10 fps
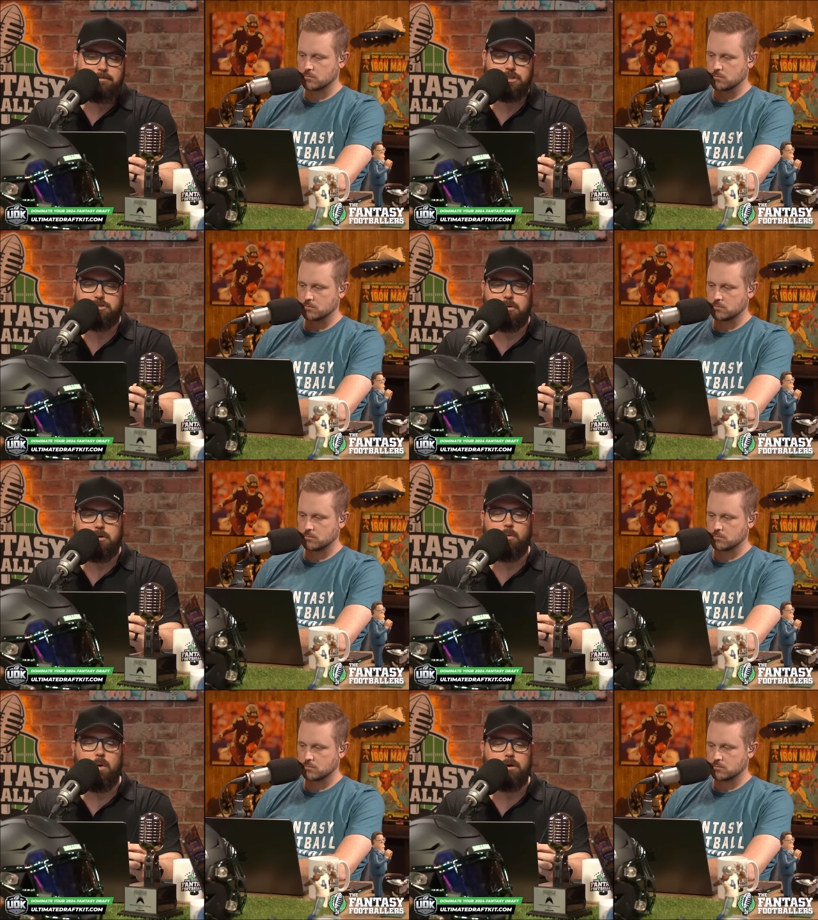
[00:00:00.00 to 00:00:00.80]
Speaker 1: I've just
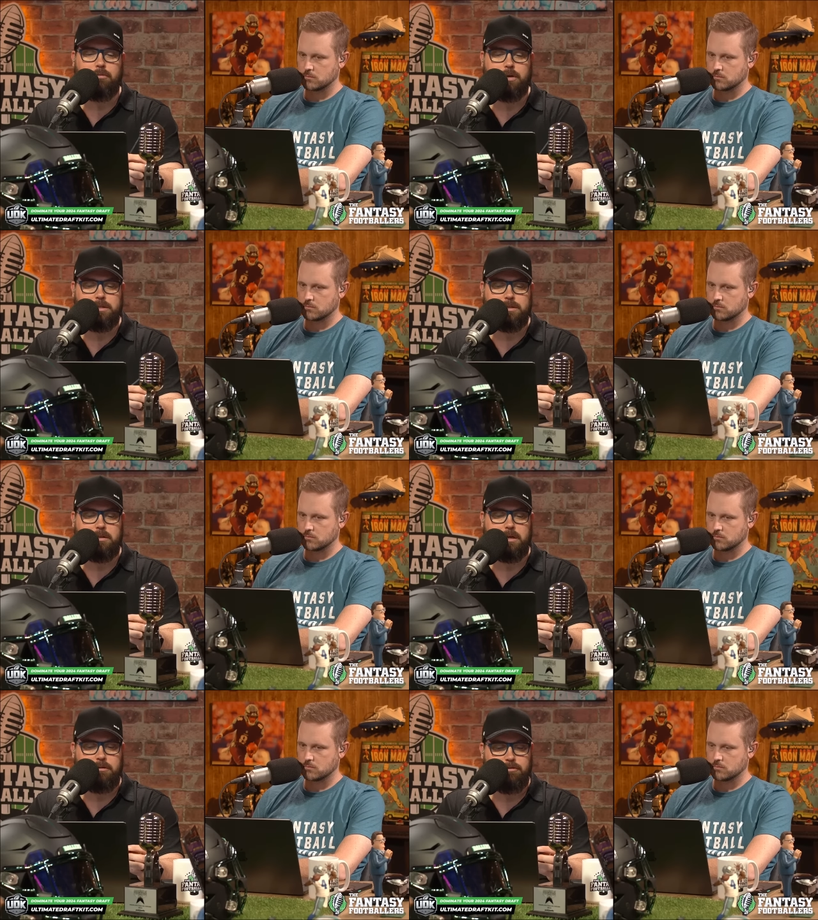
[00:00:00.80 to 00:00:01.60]
started to wonder
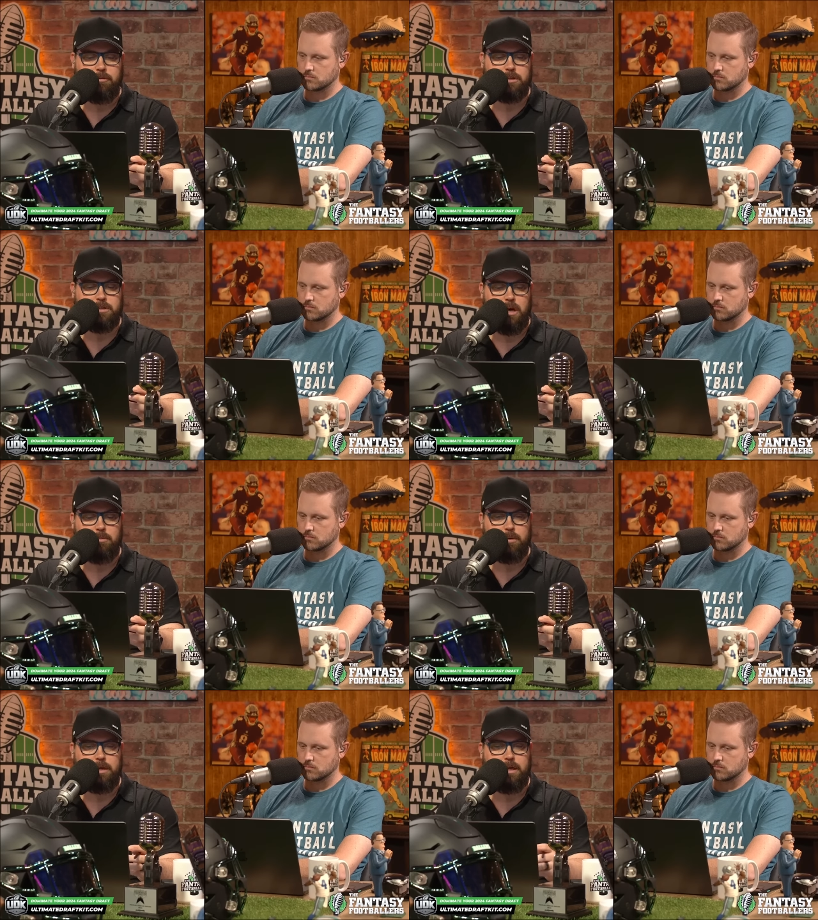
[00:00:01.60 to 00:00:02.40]
recently if Chris
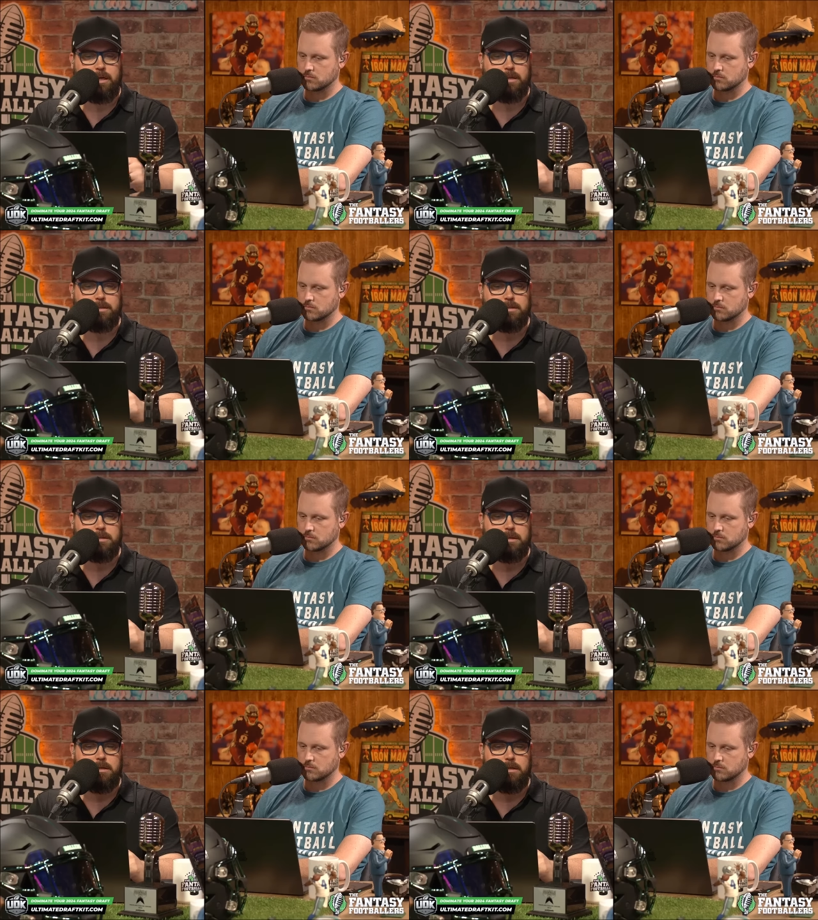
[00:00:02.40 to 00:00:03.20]
Godwin
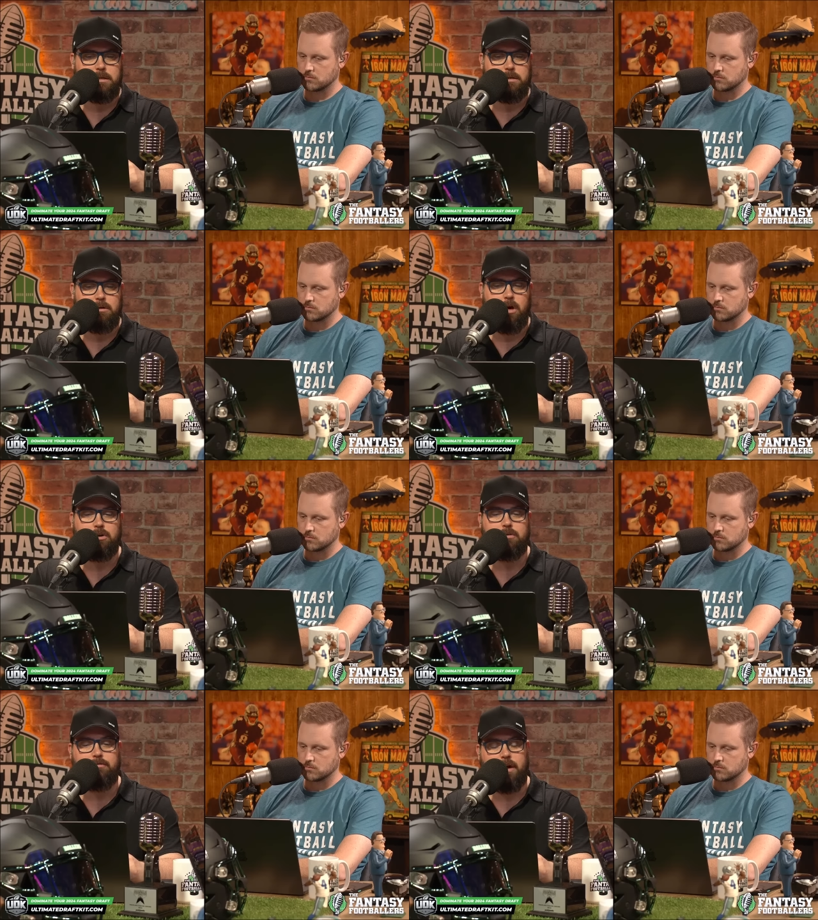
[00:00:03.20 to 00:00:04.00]
is
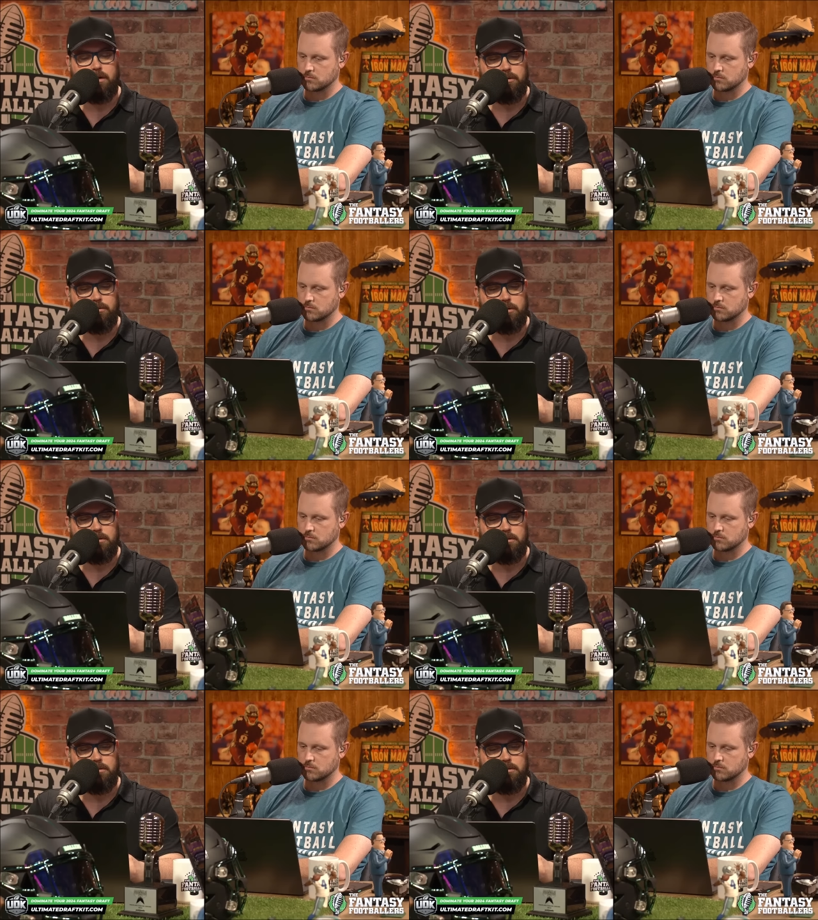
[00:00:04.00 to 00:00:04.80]
undervalued.
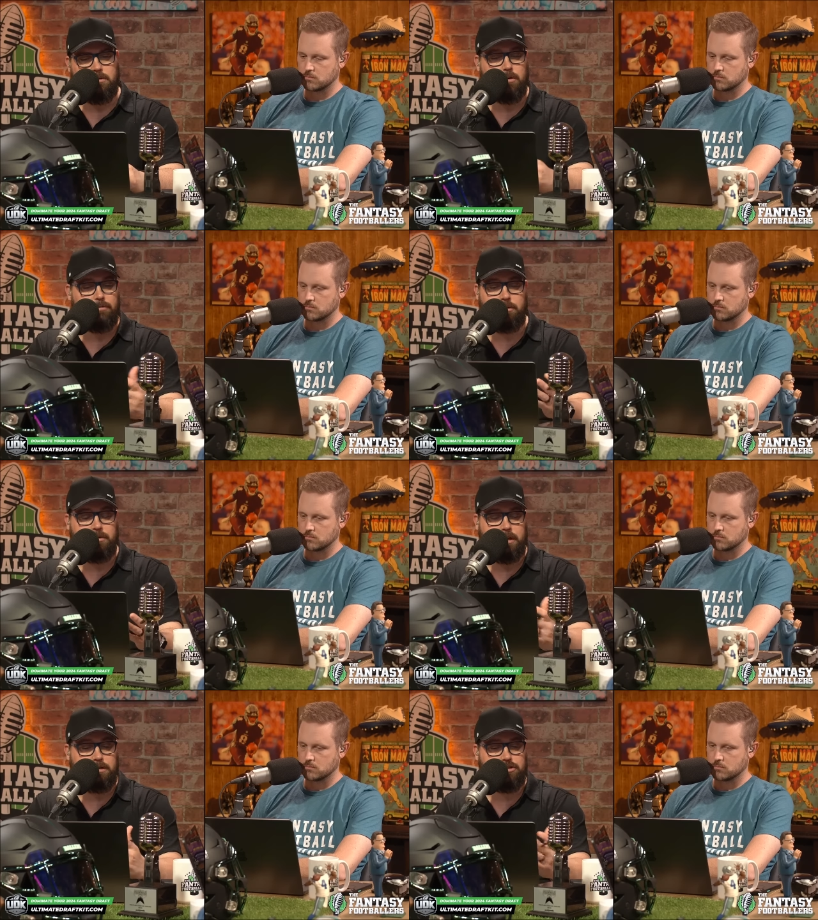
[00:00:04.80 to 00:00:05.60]
Or if
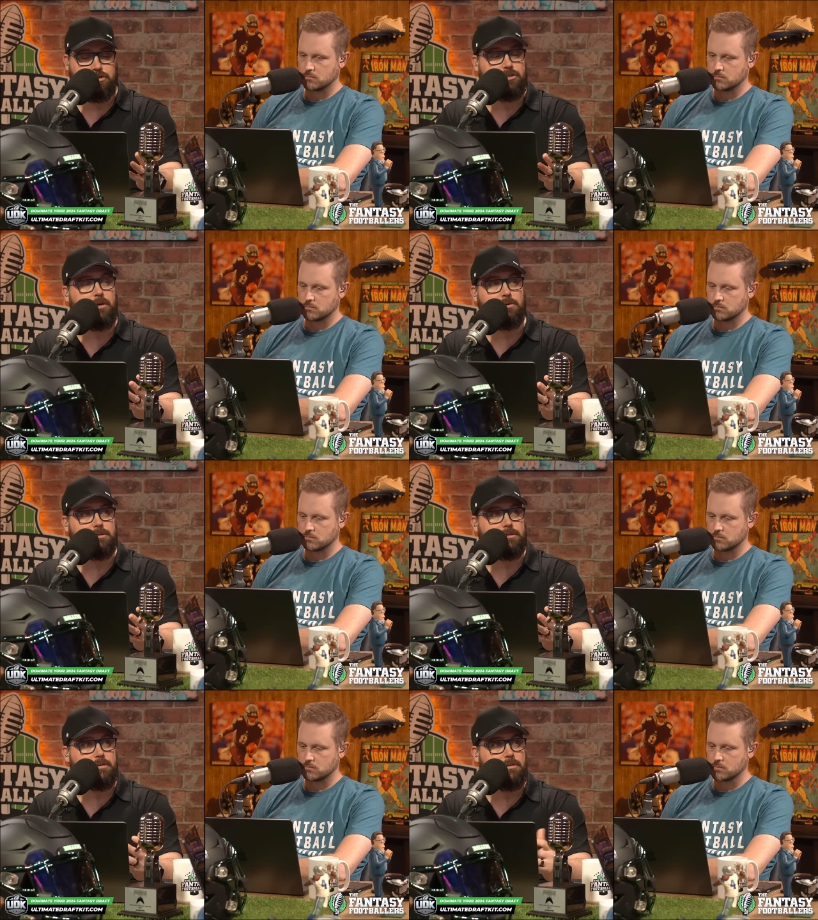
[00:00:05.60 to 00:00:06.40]
you think he's just
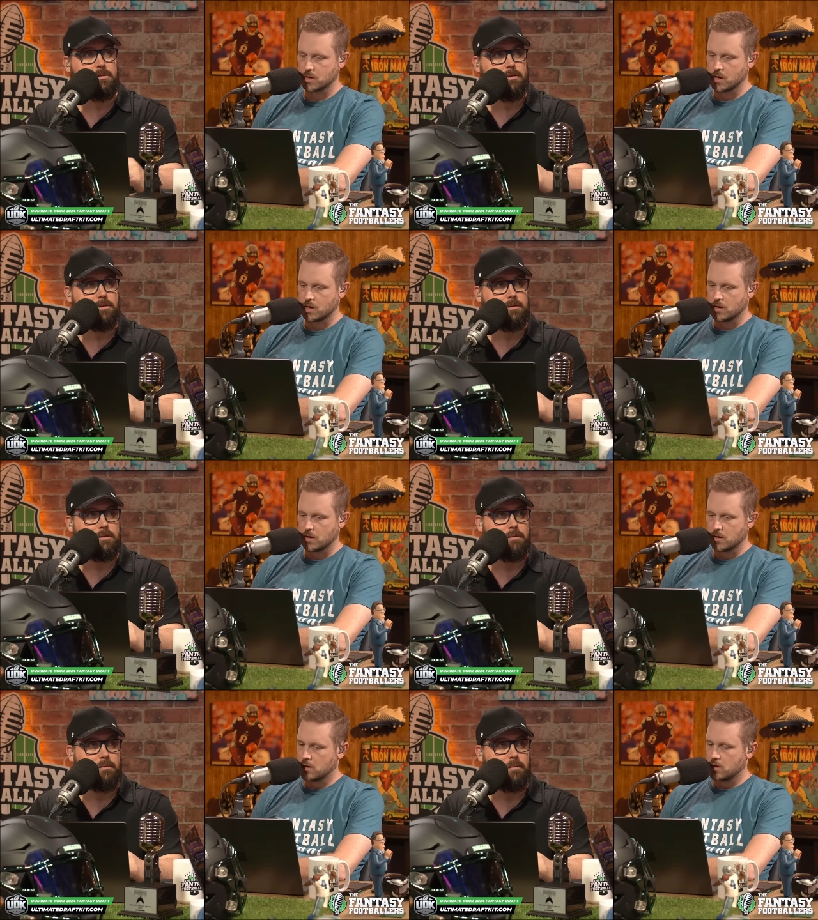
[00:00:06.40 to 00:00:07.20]
toast.
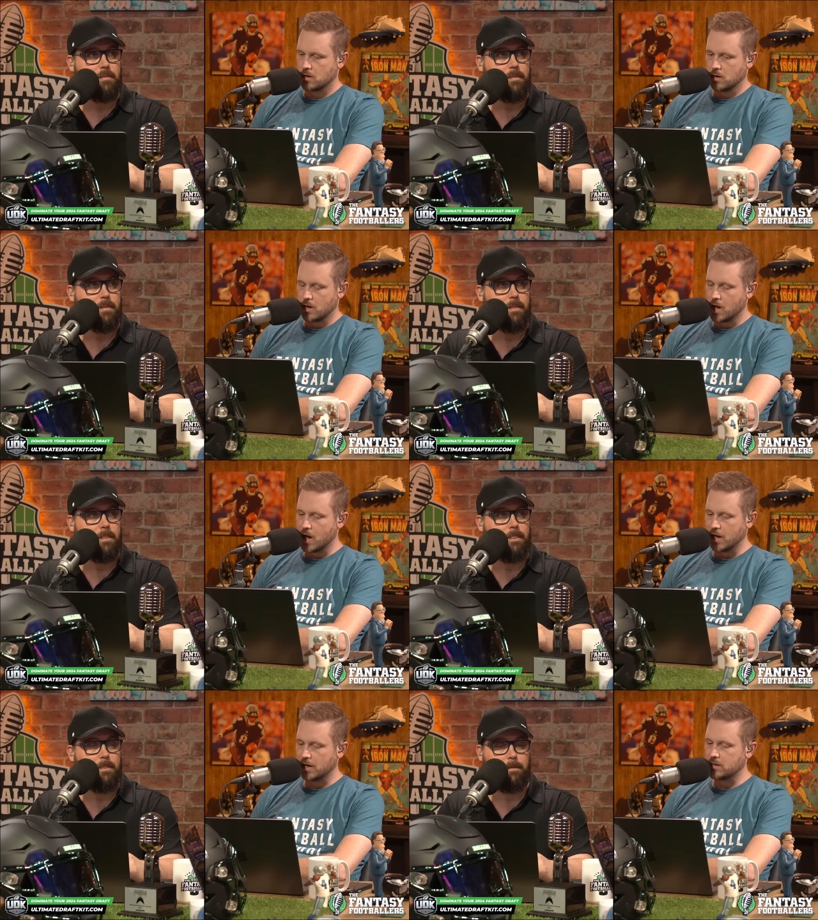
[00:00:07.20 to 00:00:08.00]

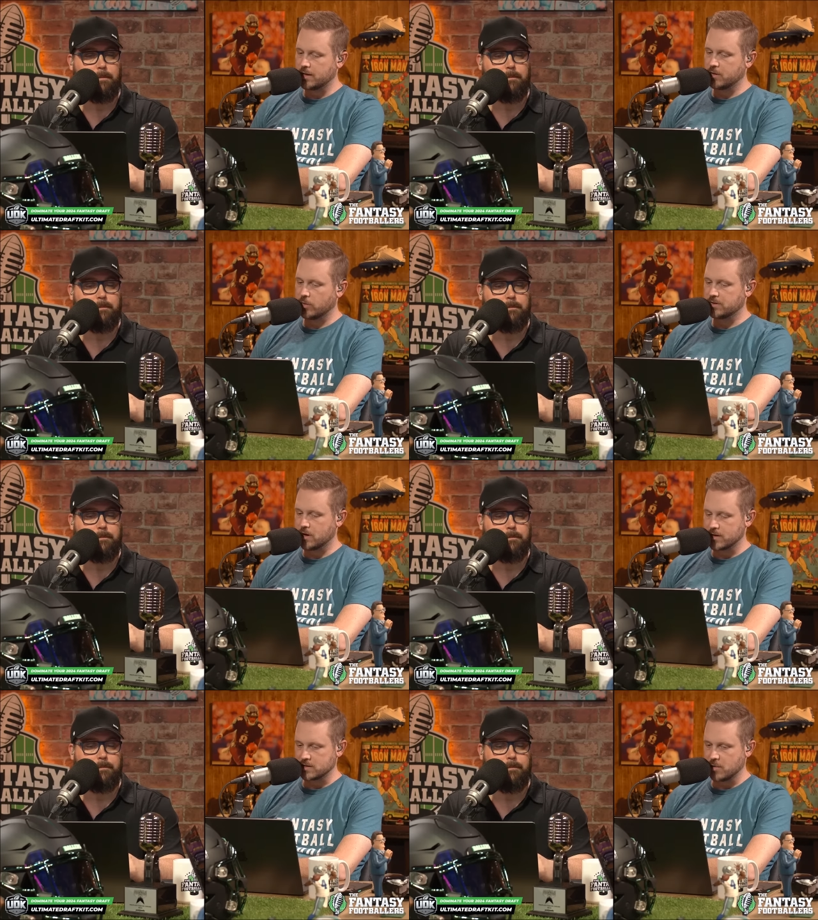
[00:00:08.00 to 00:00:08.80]
Speaker 2: I think we
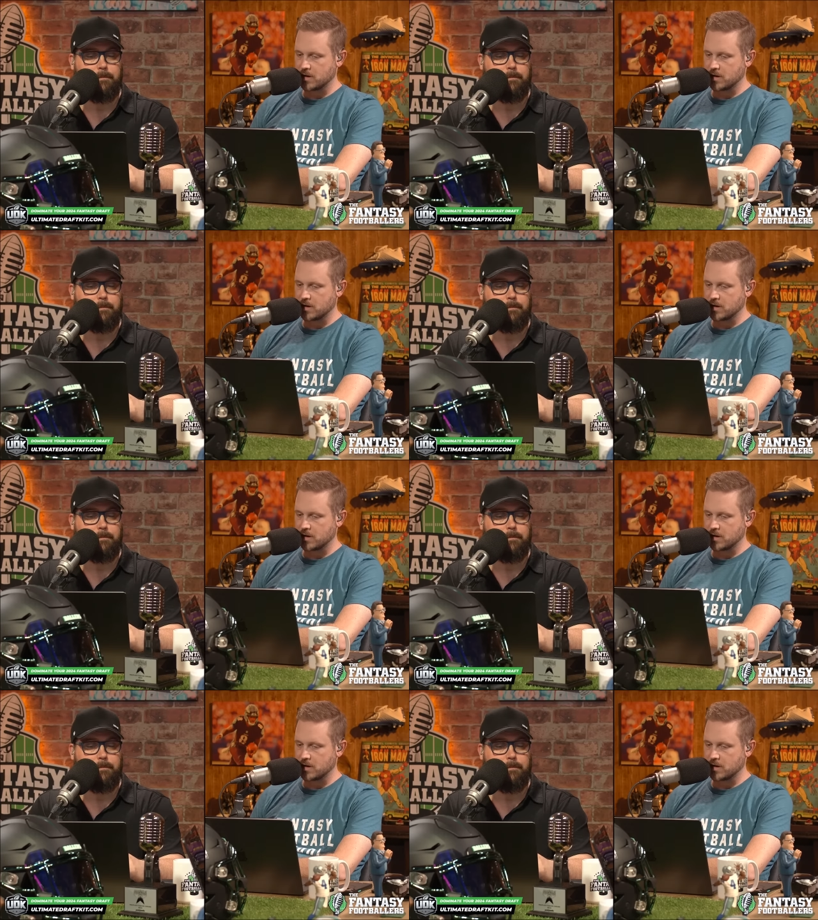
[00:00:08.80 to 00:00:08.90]
talked